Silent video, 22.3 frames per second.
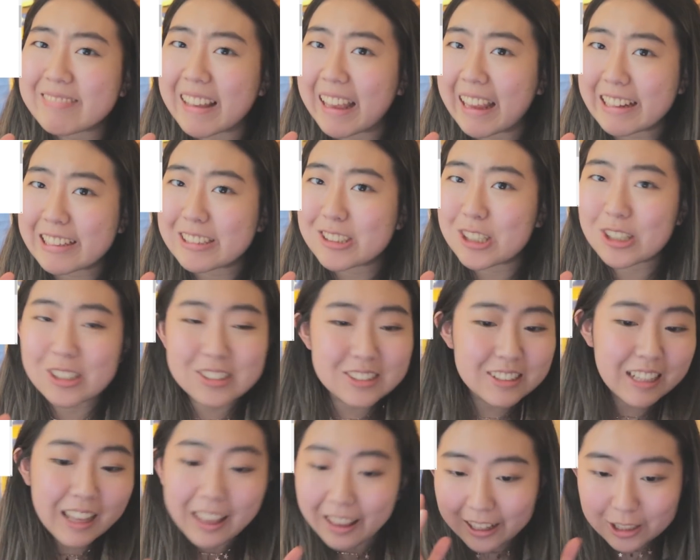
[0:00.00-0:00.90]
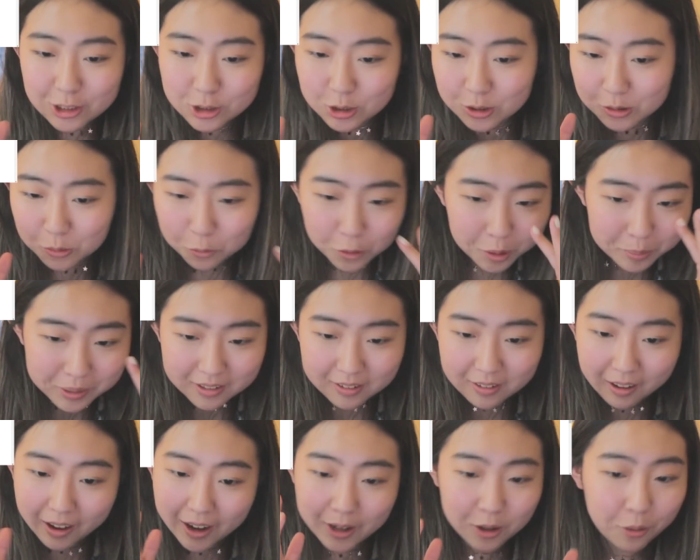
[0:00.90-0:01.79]
anxious Asian
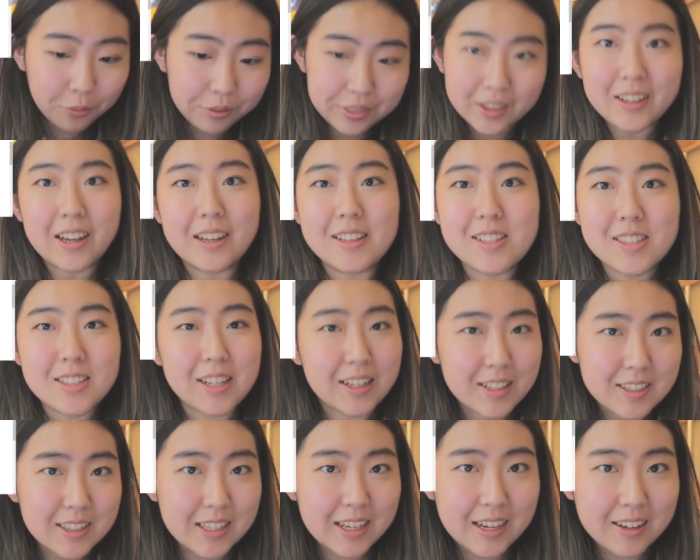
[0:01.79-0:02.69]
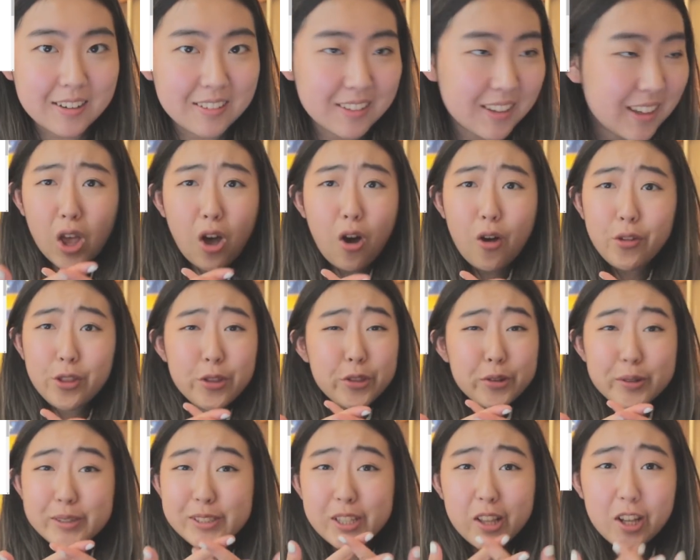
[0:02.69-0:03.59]
woman, I don't think I'd succeed. Although
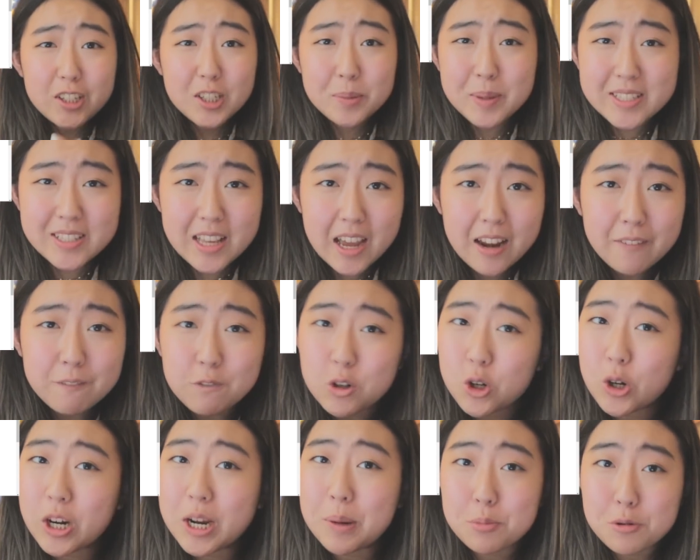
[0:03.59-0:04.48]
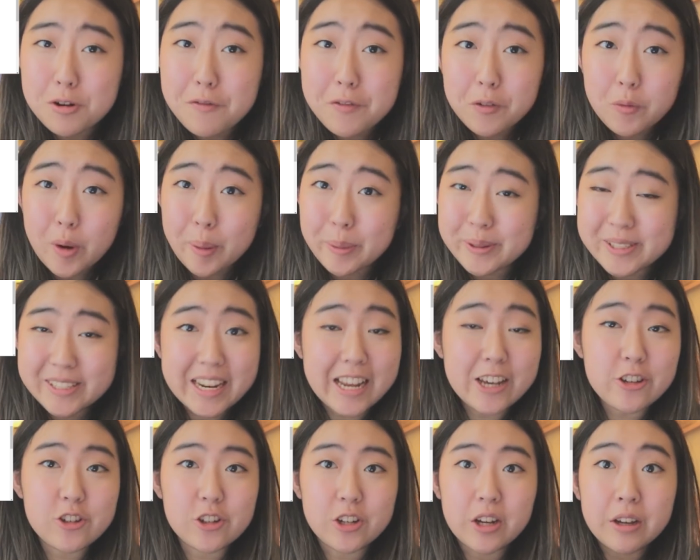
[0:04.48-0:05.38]
there is a lot to be said for improving
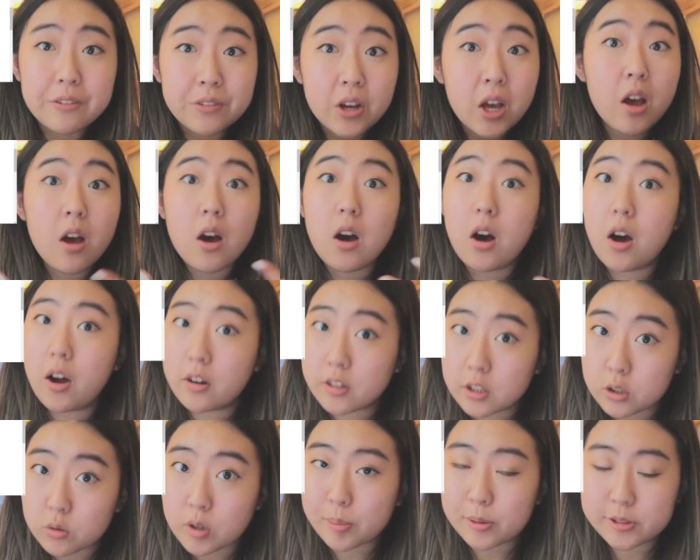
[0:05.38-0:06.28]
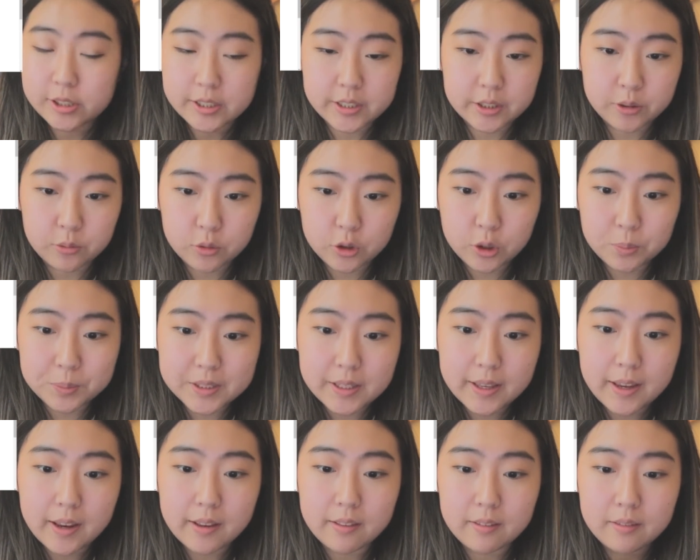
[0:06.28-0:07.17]
representation of underrepresented groups
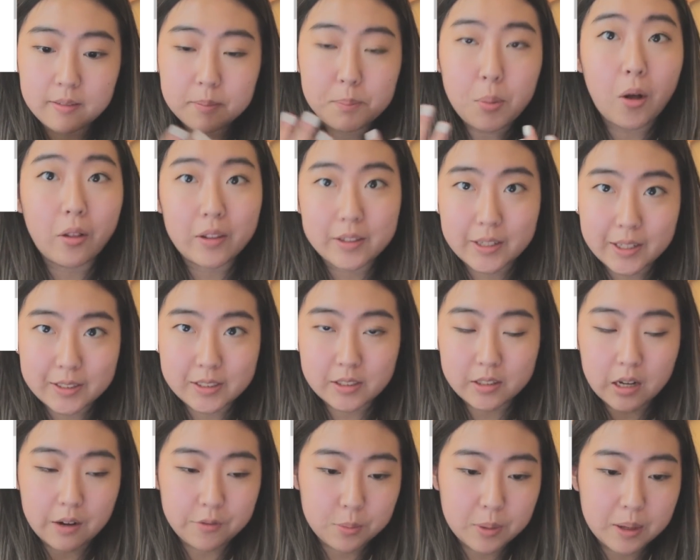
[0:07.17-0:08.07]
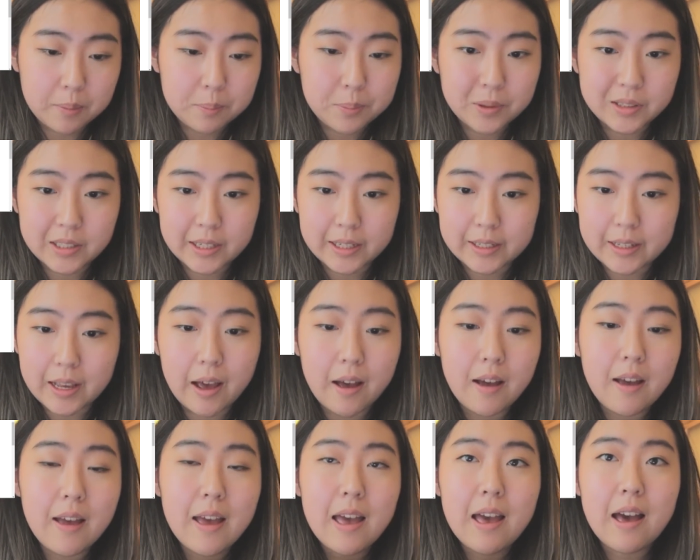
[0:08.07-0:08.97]
in politics and government, but like,
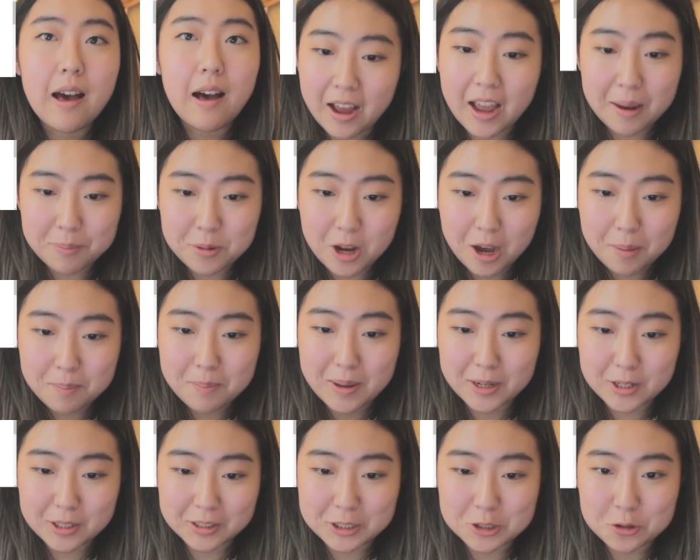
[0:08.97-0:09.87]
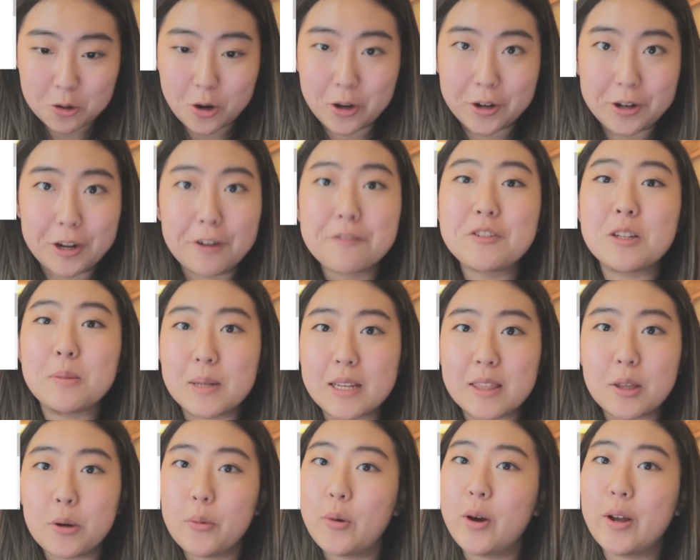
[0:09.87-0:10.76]
I am not mentally strong enough to
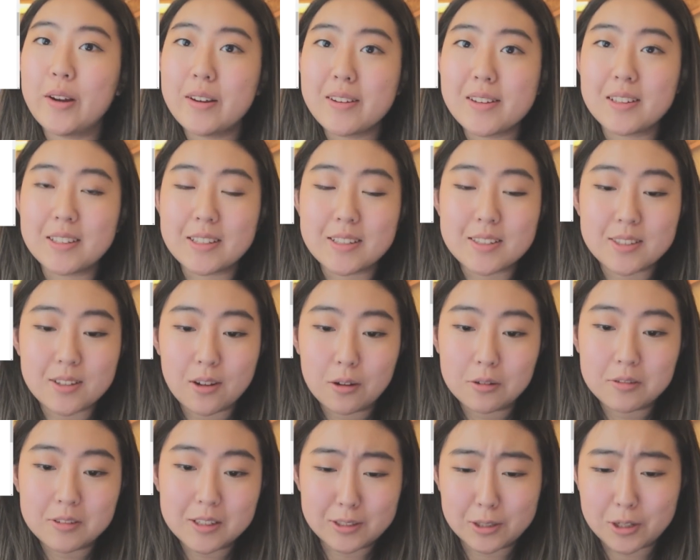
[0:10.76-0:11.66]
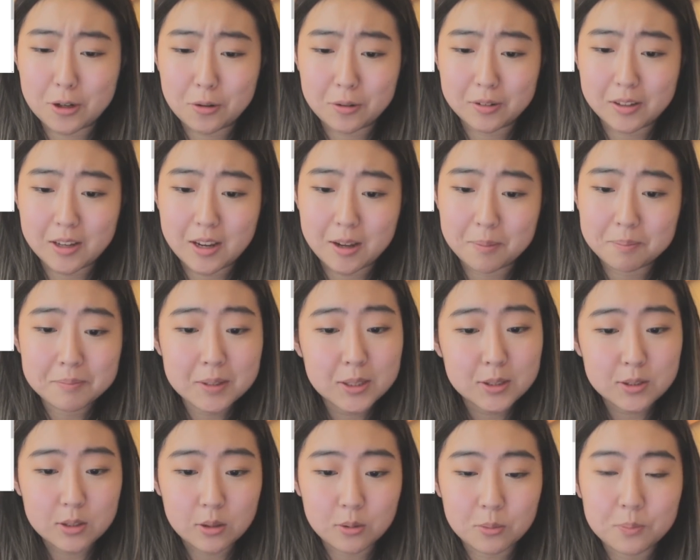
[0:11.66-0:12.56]
be the one, at least not as I currently am.
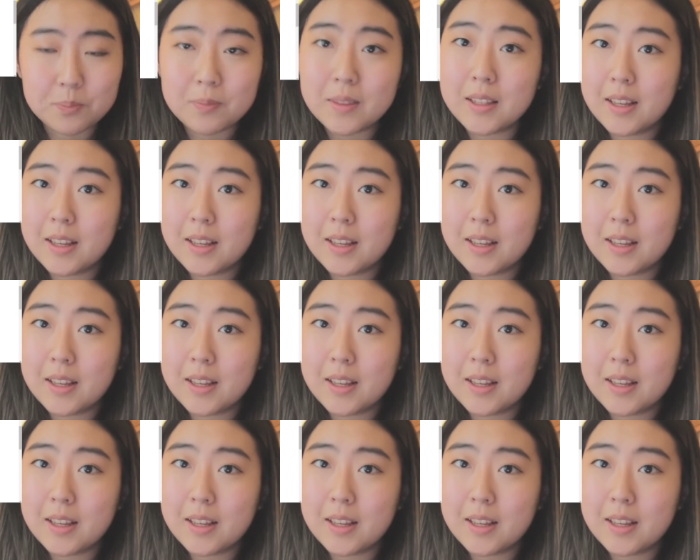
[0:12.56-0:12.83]
So,